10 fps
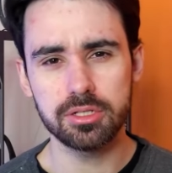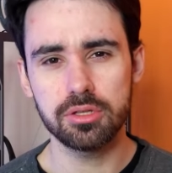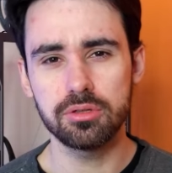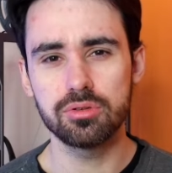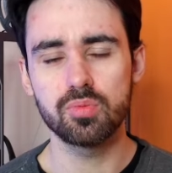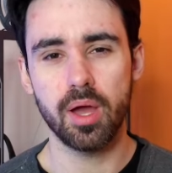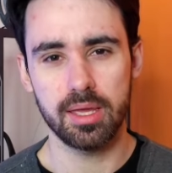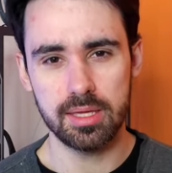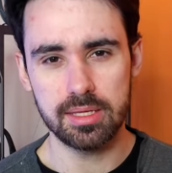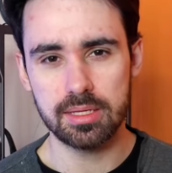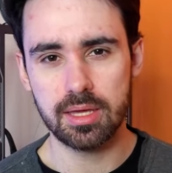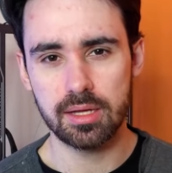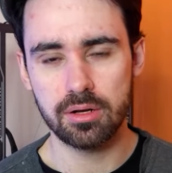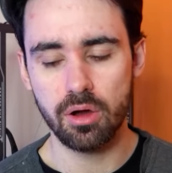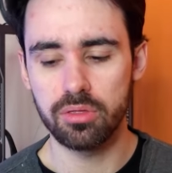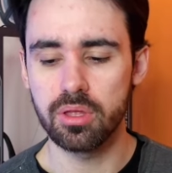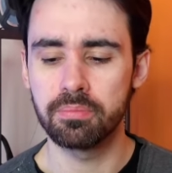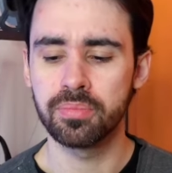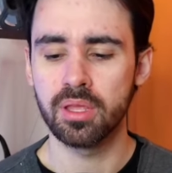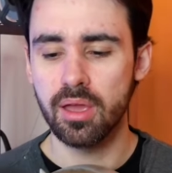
to use my heat gun on them